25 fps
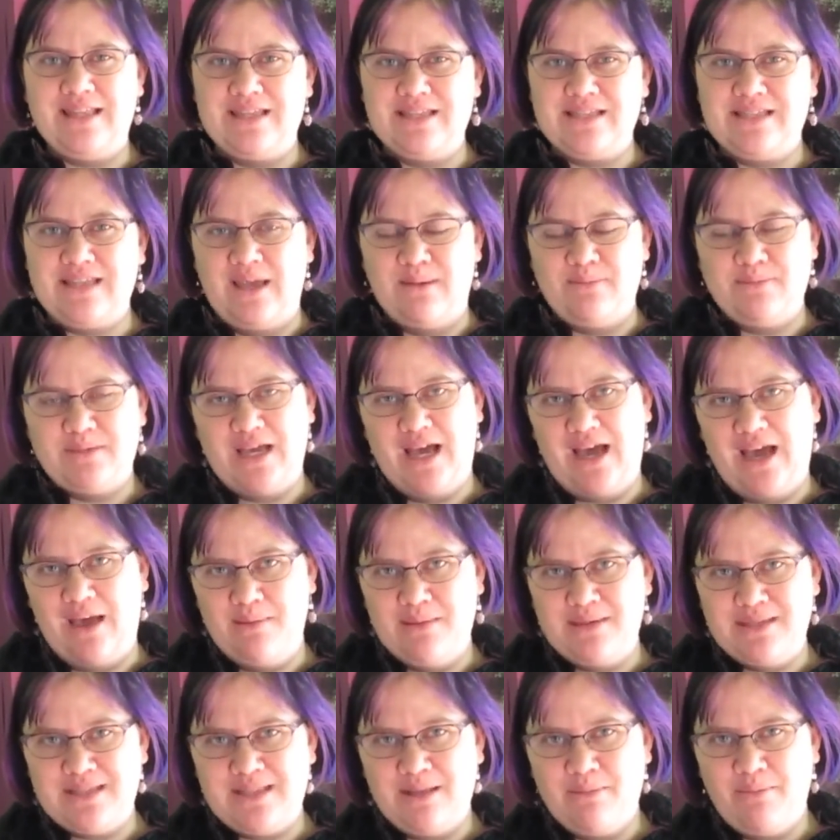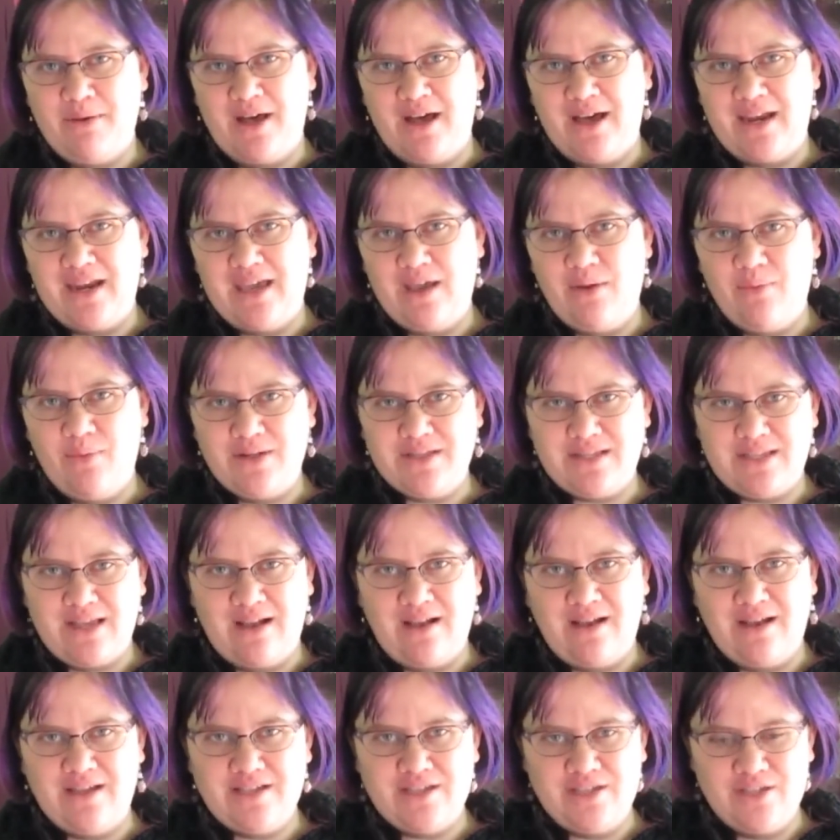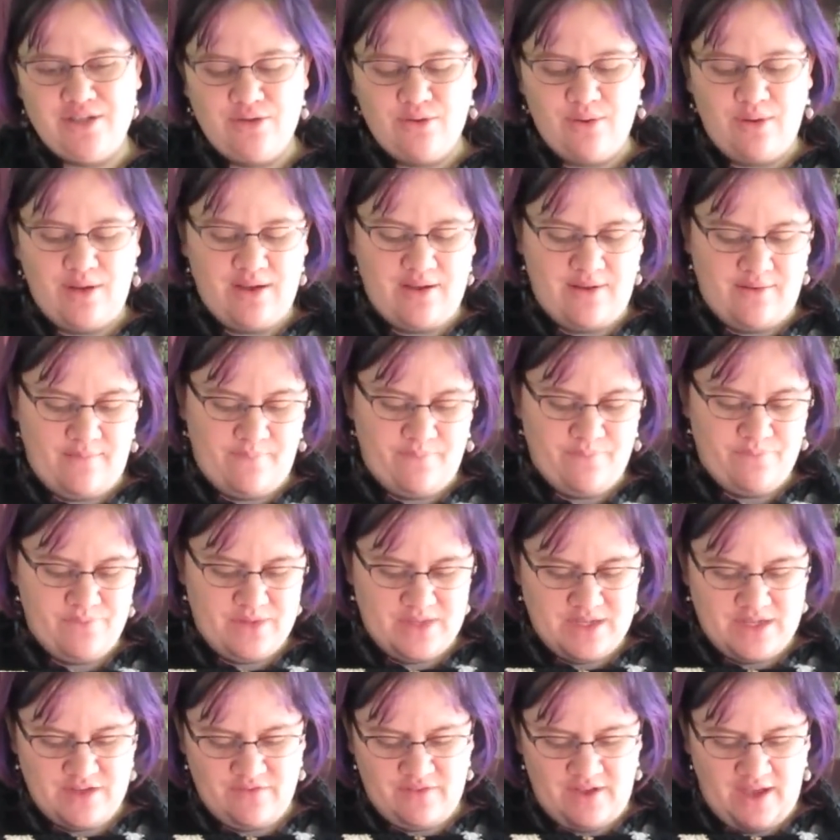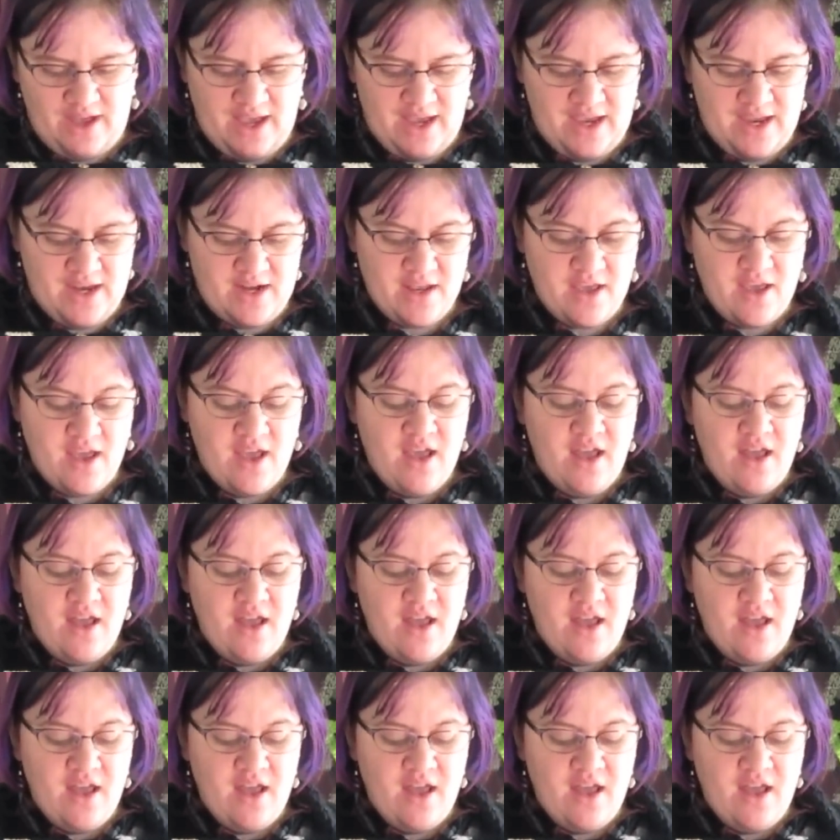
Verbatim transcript: the same time as the body once I got to um, the divide.